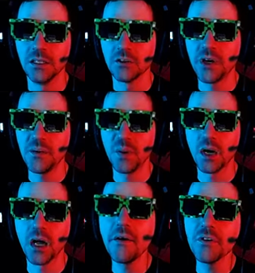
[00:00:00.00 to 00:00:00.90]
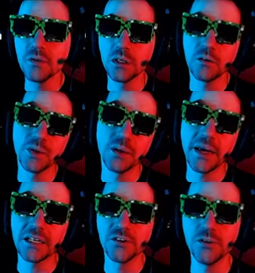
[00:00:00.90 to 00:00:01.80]
Grandpa, everyone will be
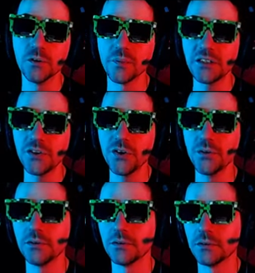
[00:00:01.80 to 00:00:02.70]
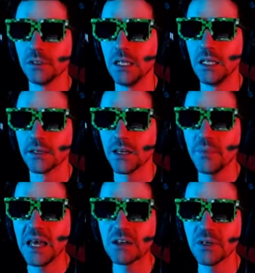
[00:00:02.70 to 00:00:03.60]
back soon, me too. Come
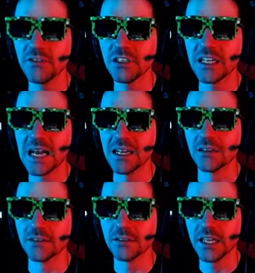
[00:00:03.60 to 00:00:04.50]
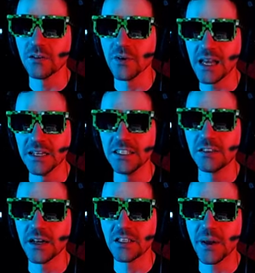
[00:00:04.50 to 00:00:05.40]
back whenever you're tired. Anyway, I need to
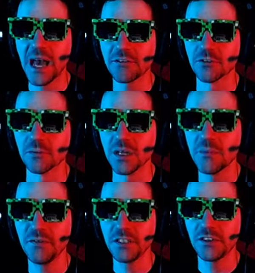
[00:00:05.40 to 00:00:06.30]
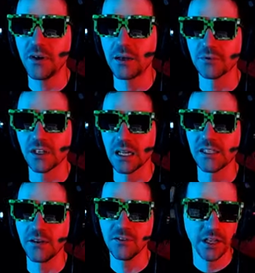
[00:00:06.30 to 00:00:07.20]
find a bathroom. Let me fix you up. Shall I
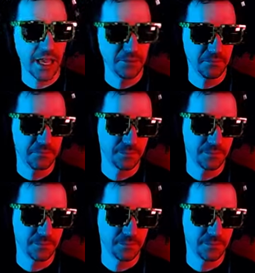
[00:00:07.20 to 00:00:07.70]
save your game?